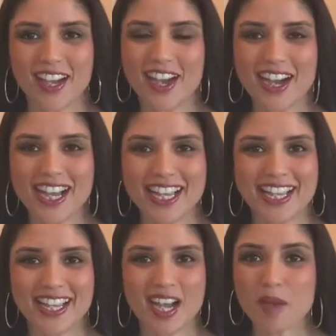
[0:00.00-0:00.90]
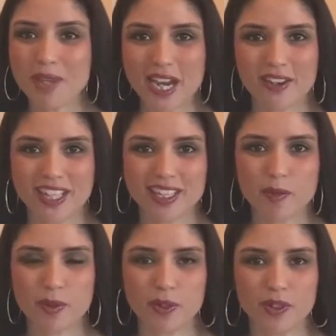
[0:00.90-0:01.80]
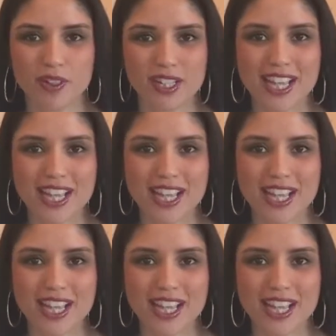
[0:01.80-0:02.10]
Hi, I'm Caroline Labour,